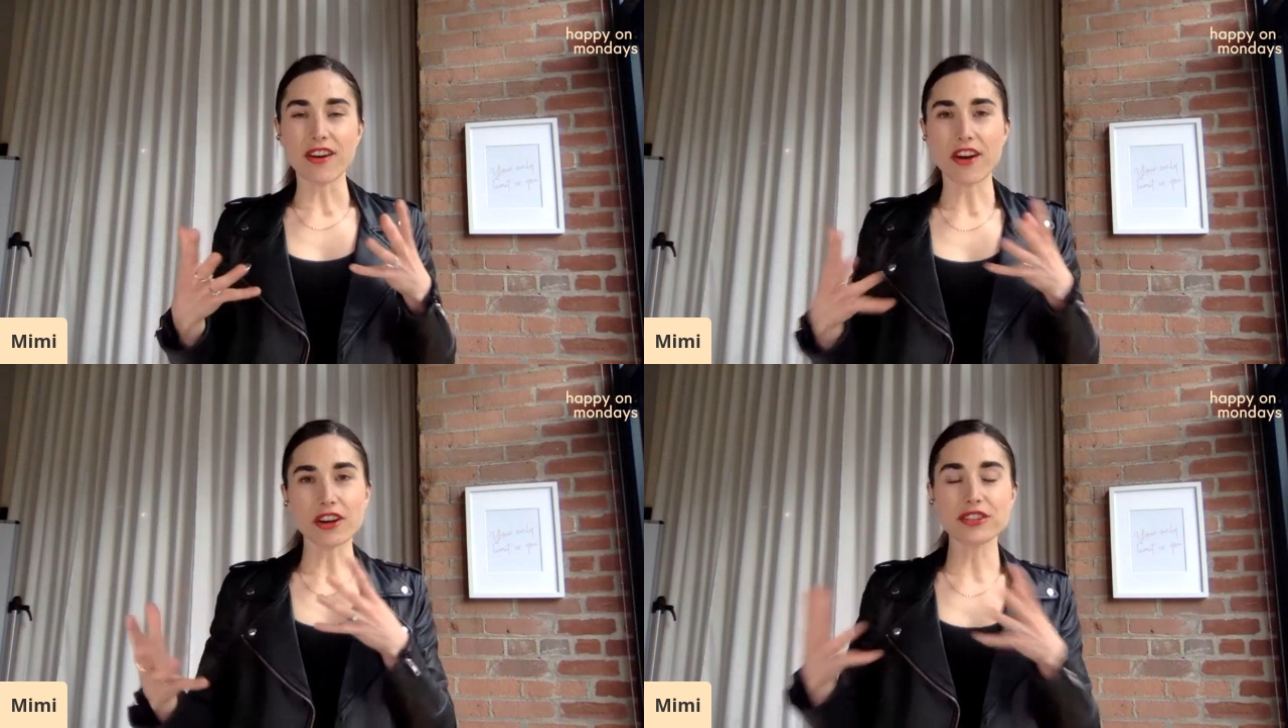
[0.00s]

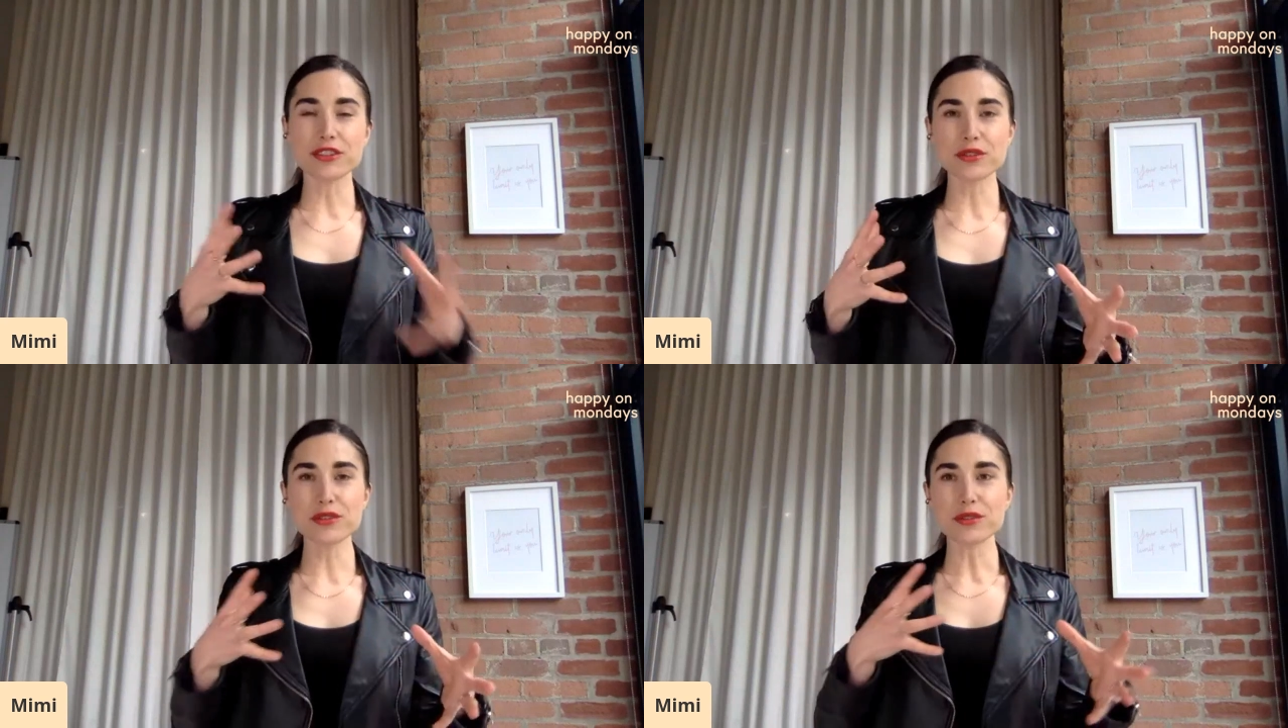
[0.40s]
Are
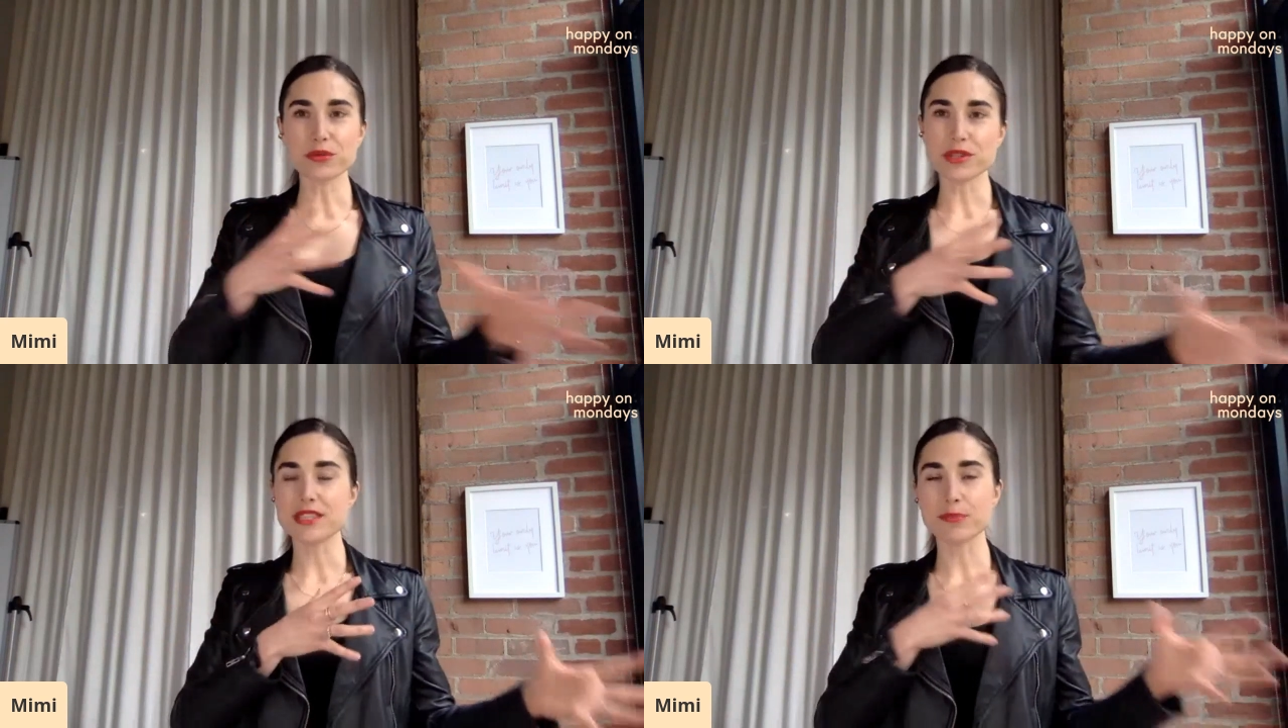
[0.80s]
you
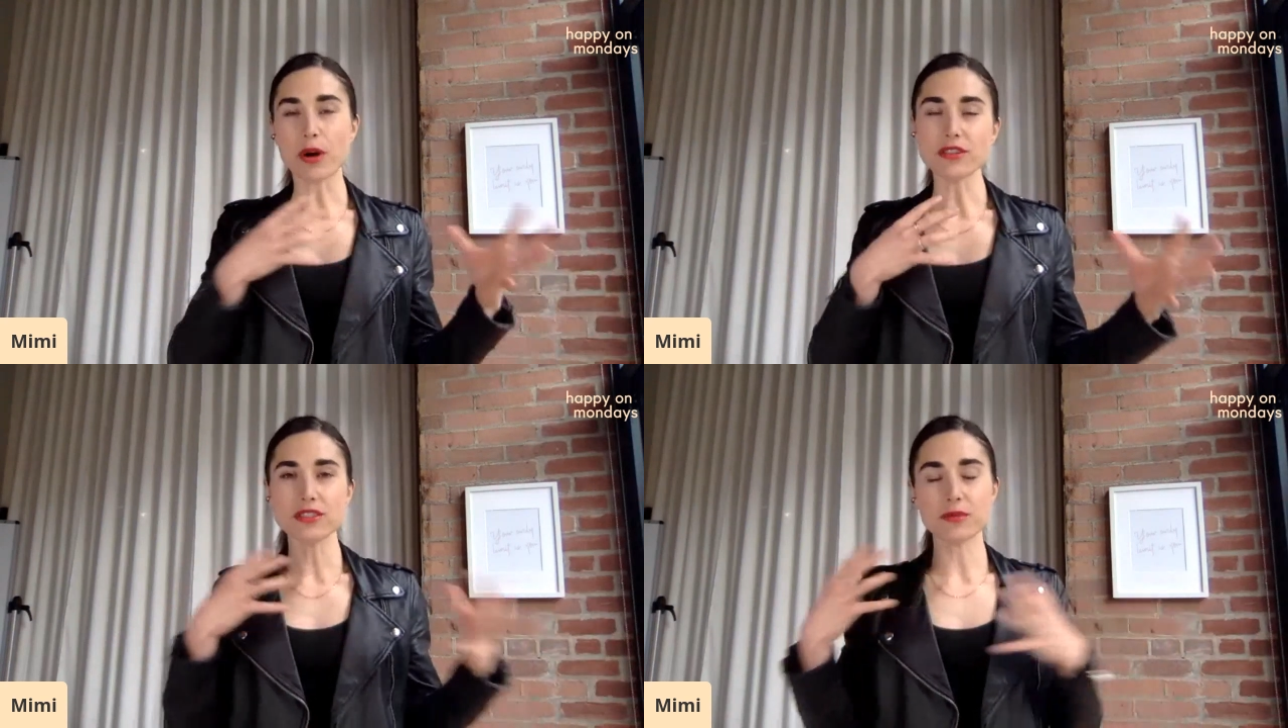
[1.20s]

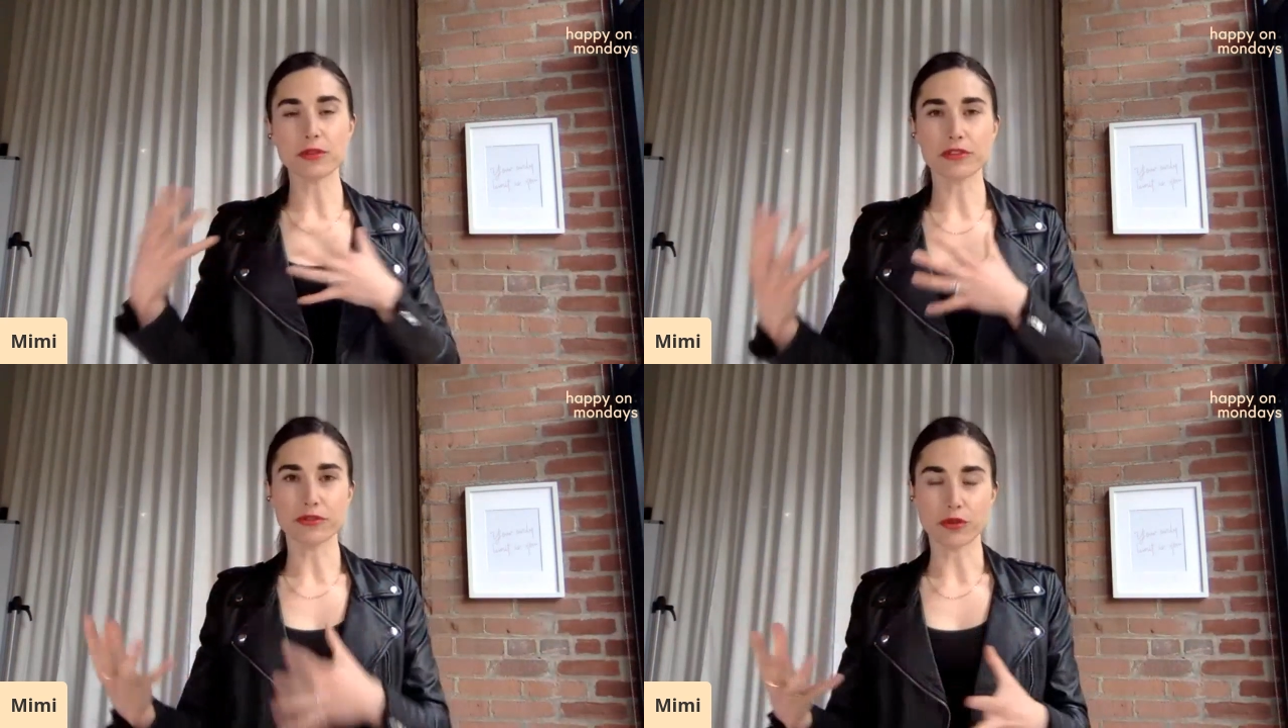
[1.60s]

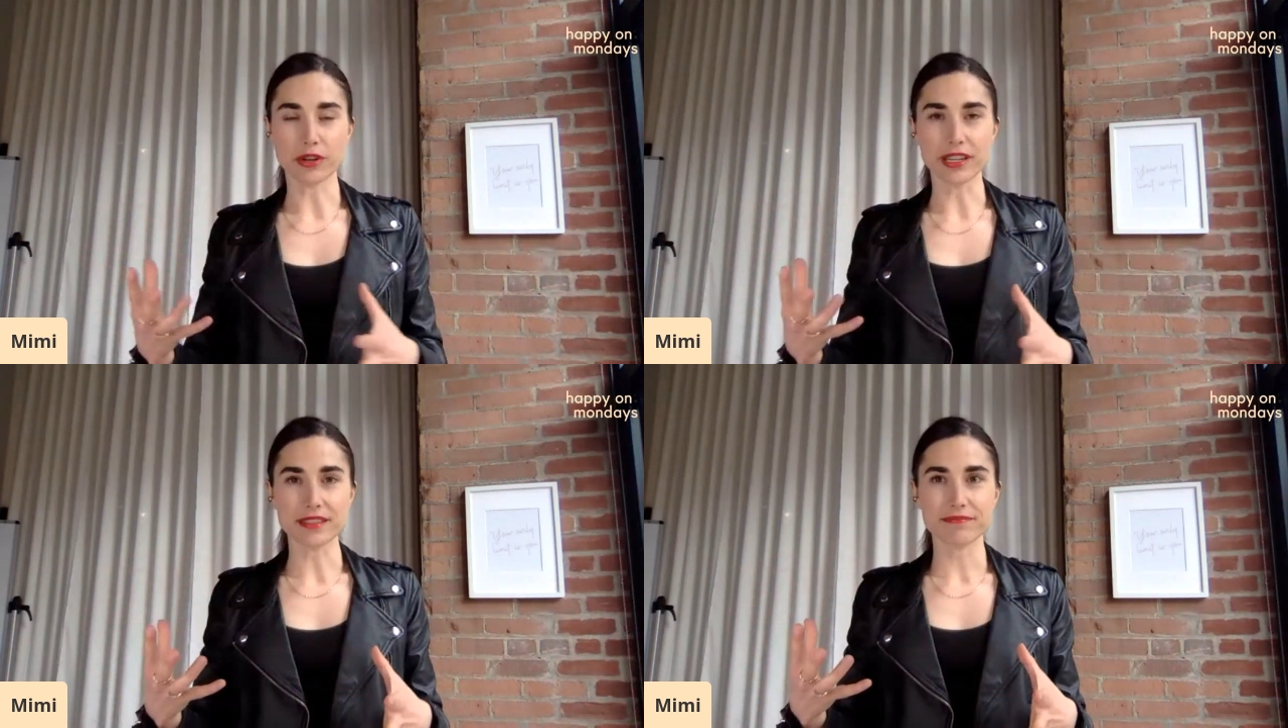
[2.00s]
responsible
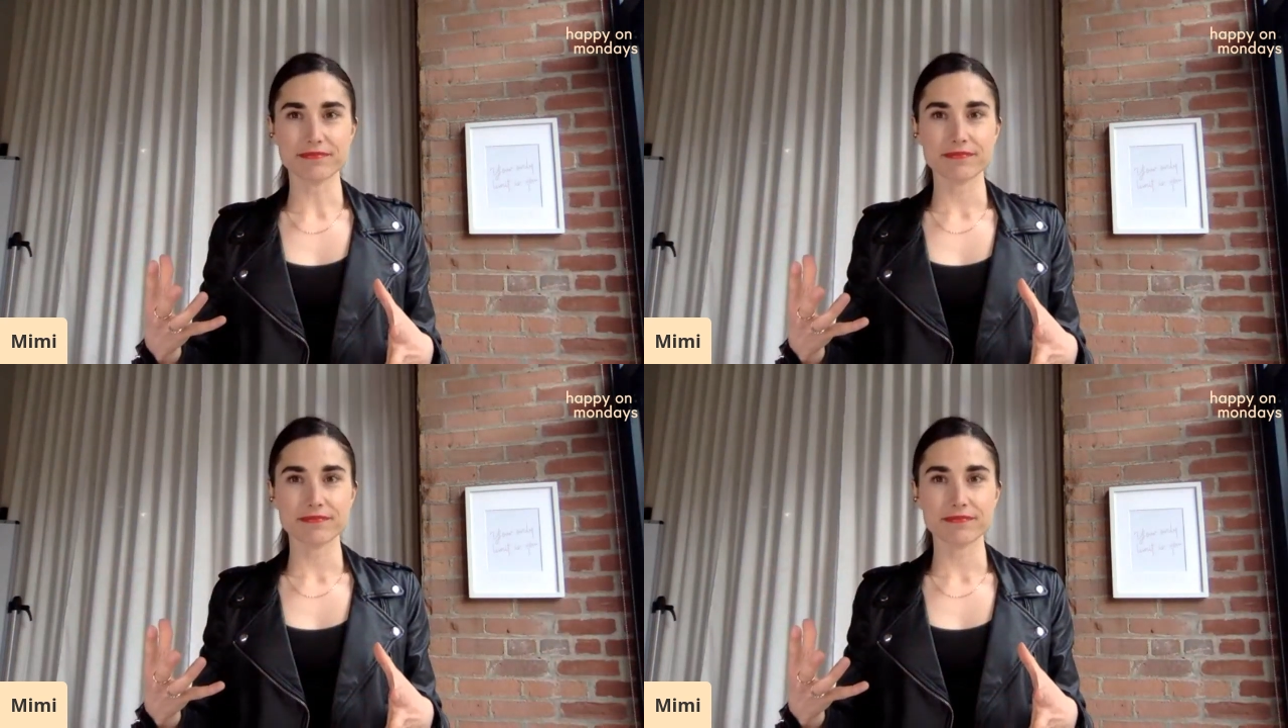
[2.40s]
for it?